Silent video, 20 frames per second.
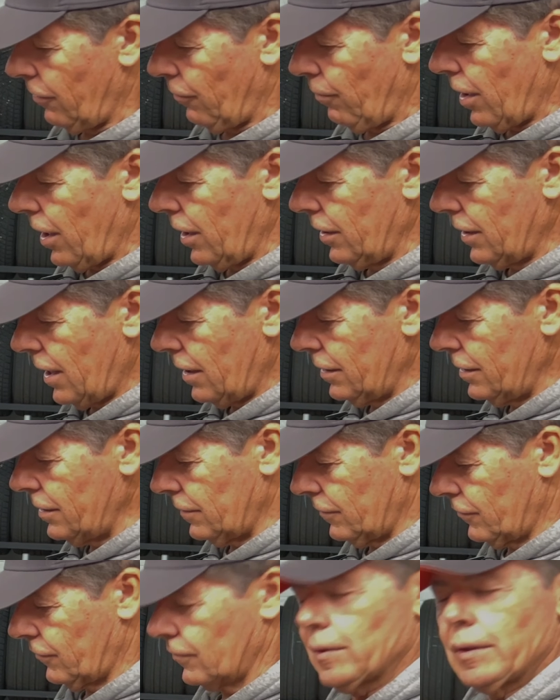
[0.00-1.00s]
why that
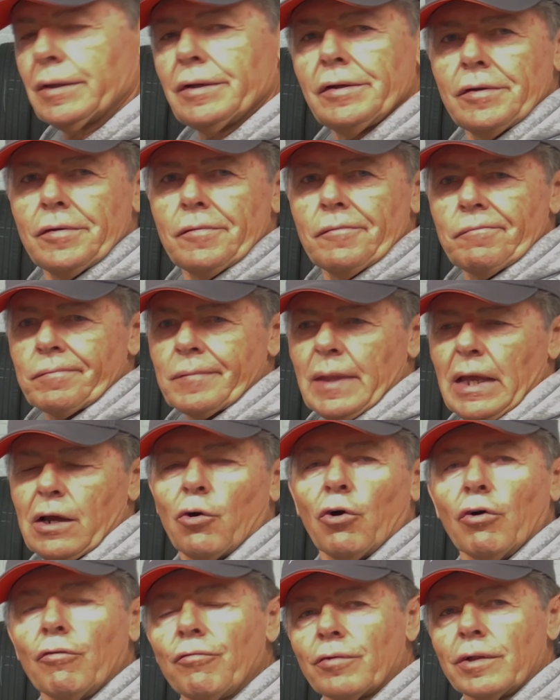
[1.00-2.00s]
is.
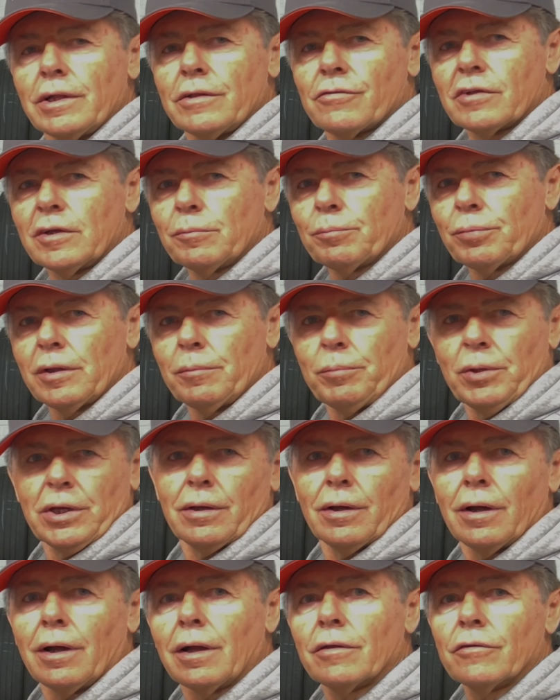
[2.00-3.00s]
Hopefully it's simply
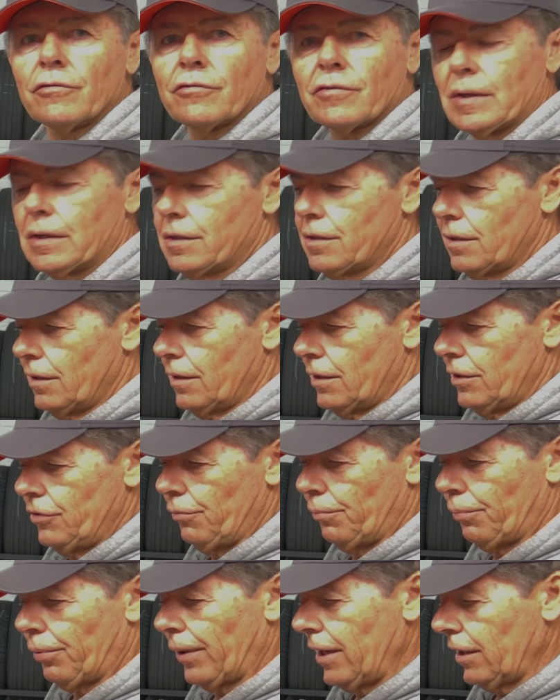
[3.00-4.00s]
because
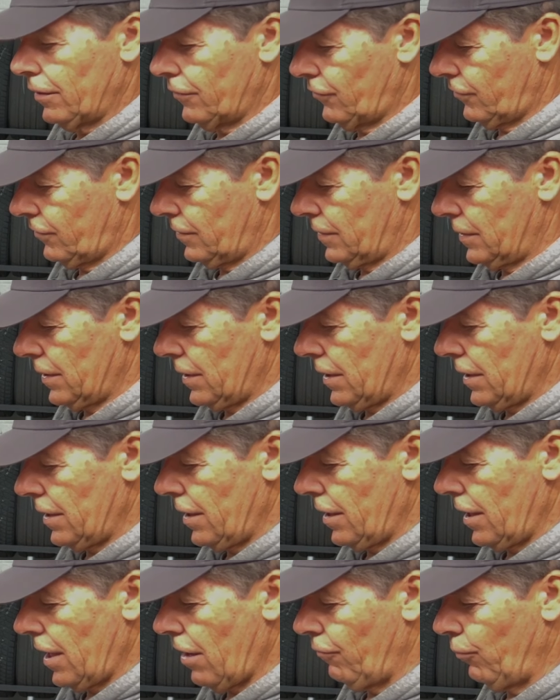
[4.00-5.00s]
your brakes
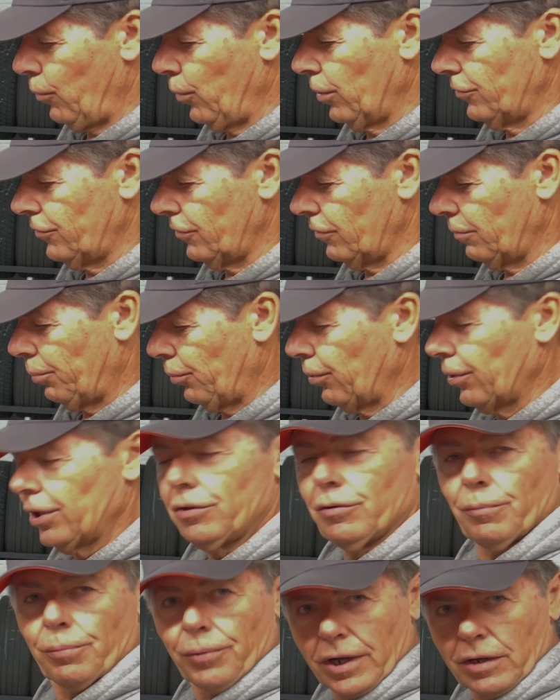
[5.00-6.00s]
have worn to the
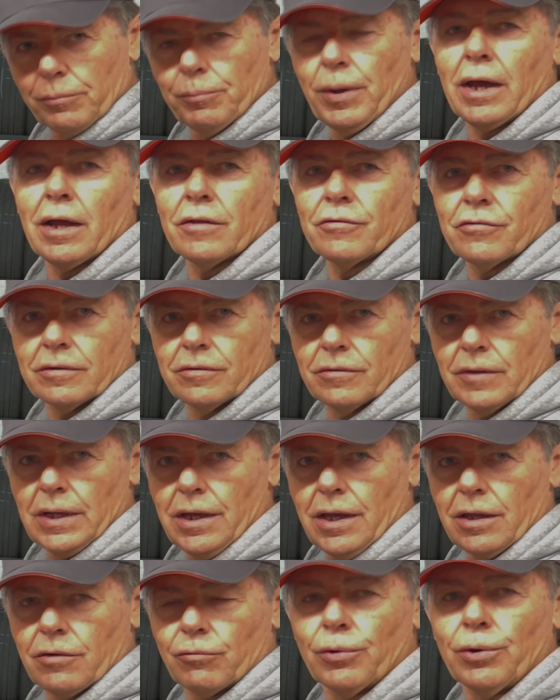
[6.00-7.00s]
point, your brake pads
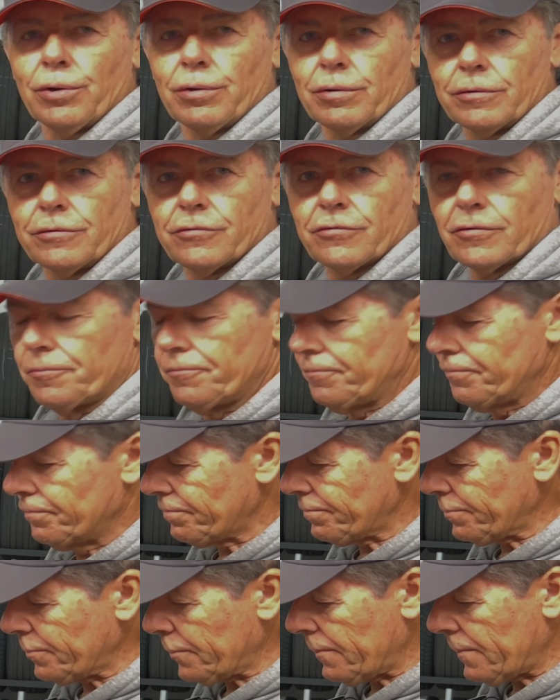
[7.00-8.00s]
and rotors
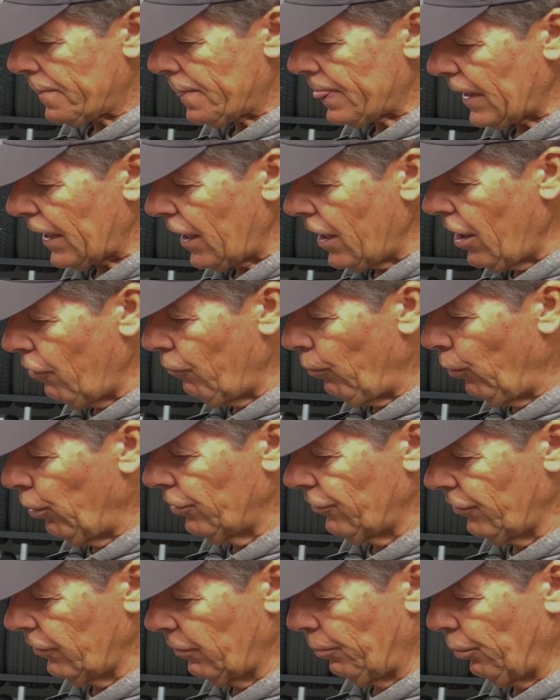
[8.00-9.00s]
have
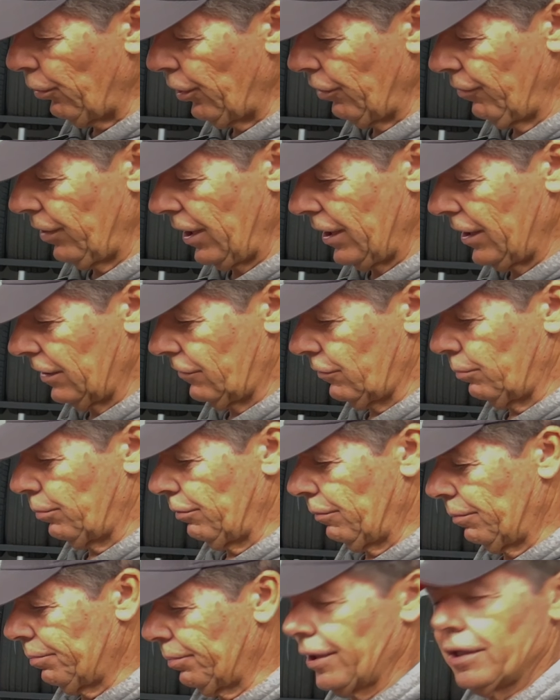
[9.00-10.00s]
worn to the point where they need to be
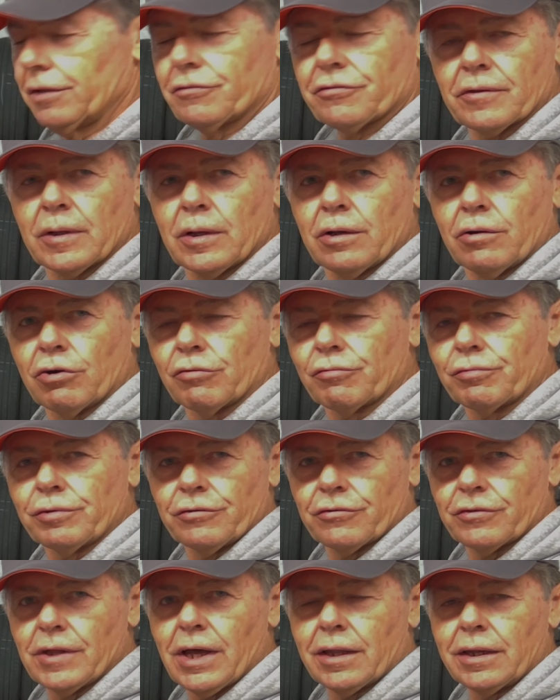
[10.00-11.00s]
replaced. Hopefully
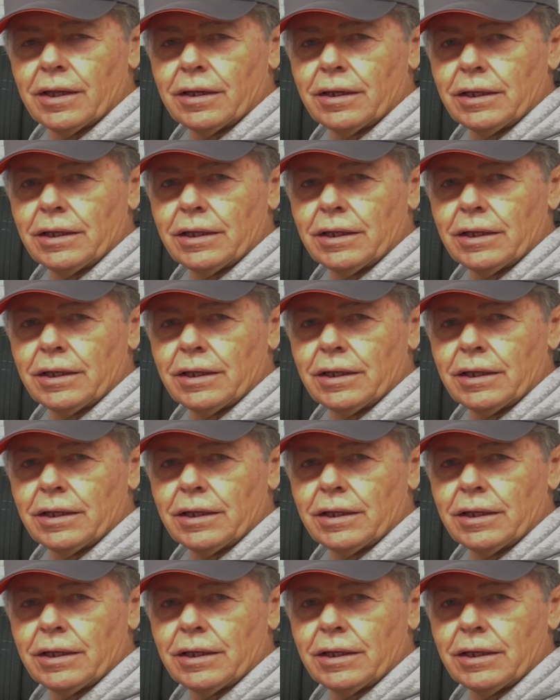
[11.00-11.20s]
there's not